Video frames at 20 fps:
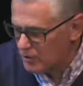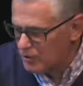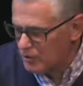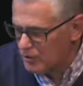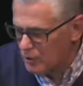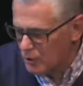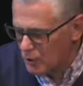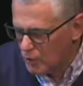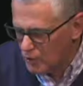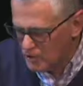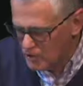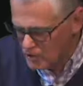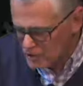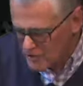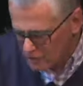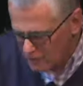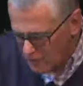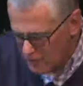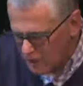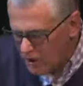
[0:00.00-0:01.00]
to the ordinance
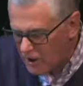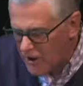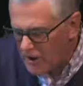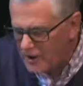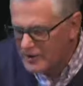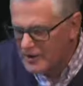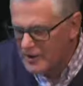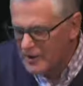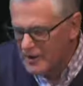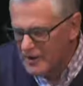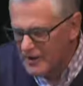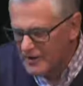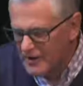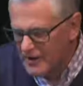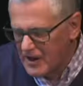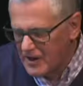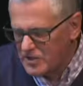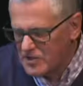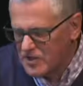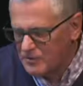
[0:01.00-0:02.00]
of God, the
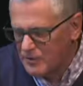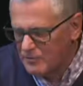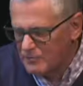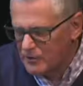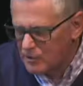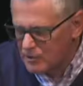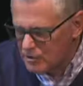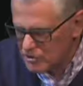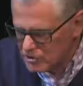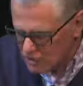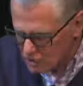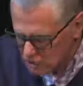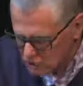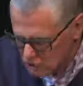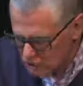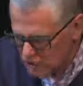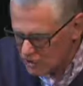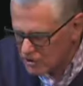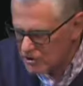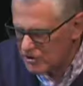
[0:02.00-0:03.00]
custom of the Christian
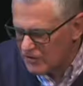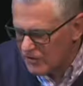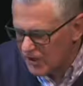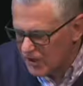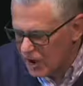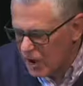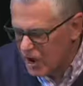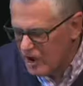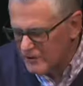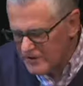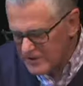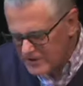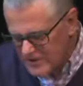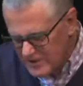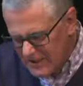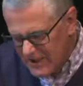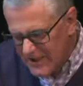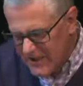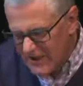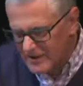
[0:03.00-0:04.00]
church, and the law of this
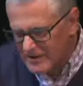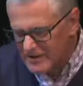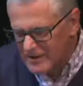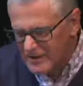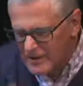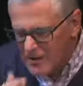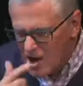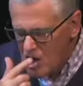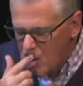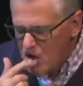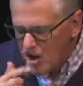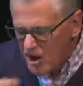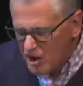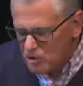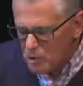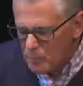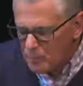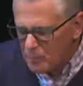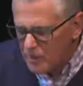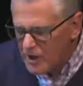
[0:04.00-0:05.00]
land, and
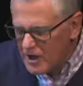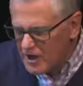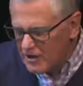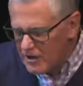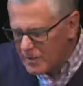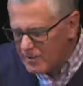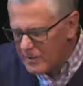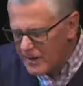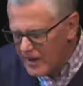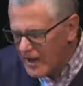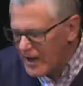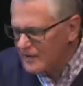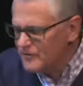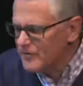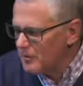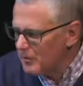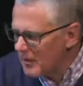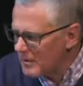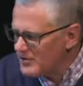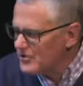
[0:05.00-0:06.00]
to pray on their behalf
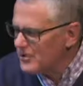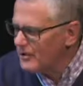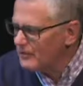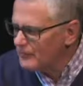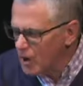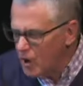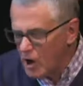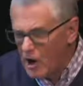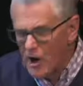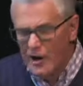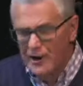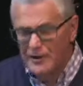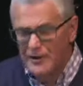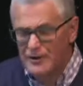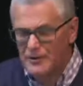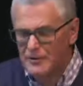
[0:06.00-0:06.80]
the blessing of God."